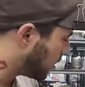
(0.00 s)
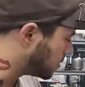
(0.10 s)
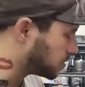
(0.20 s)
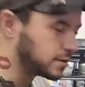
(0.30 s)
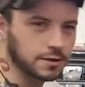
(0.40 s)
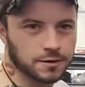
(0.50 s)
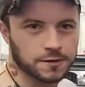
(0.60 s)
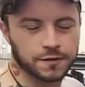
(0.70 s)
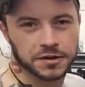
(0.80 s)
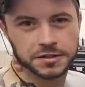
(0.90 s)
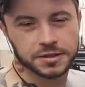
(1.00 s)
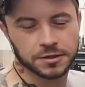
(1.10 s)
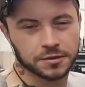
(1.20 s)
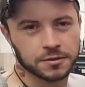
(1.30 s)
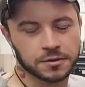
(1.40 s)
Guys will tear their front
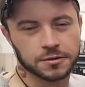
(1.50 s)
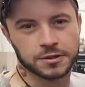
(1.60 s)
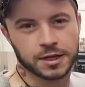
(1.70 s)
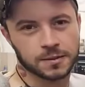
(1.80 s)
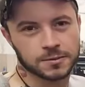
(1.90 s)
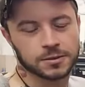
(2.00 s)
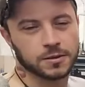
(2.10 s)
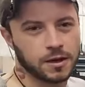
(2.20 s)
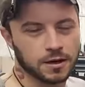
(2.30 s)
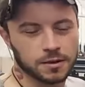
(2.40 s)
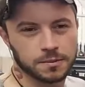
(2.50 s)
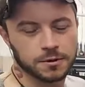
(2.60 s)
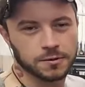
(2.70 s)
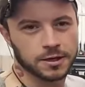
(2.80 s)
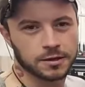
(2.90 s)
seal or damage their lockup
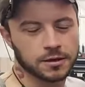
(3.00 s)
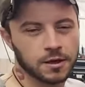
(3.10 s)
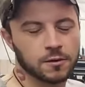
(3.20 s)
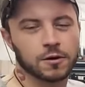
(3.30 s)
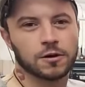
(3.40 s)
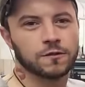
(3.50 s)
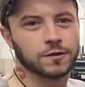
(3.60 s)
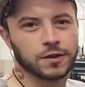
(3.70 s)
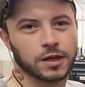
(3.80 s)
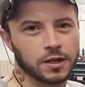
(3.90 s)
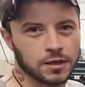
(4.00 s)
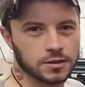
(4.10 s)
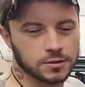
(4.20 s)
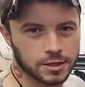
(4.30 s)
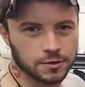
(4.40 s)
O-ring or overthink it
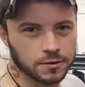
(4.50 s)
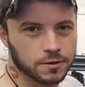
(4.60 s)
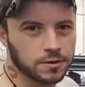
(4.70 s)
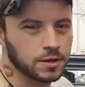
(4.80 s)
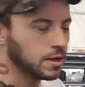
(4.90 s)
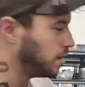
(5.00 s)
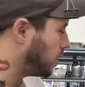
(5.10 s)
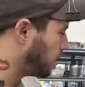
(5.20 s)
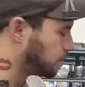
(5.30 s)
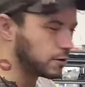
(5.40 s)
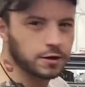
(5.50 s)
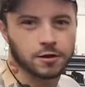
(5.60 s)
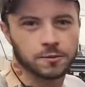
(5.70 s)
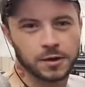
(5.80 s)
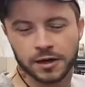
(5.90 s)
in general and want to
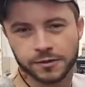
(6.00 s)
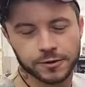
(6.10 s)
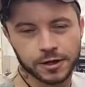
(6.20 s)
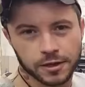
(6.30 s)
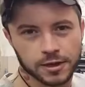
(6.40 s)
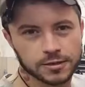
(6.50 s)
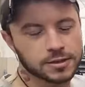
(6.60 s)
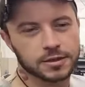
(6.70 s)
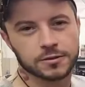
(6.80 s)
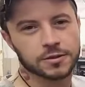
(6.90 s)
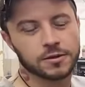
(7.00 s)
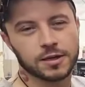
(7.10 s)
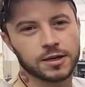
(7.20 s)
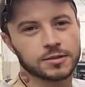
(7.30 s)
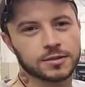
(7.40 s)
go by 3 clicks, and there's
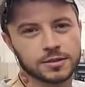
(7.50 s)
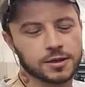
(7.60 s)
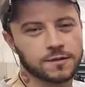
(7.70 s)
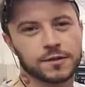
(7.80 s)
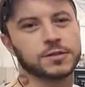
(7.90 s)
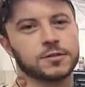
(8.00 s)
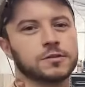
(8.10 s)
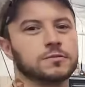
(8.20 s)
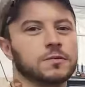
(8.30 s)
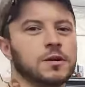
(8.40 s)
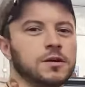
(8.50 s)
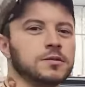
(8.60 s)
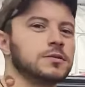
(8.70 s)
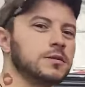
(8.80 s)
all kinds of stuff that's just wrong.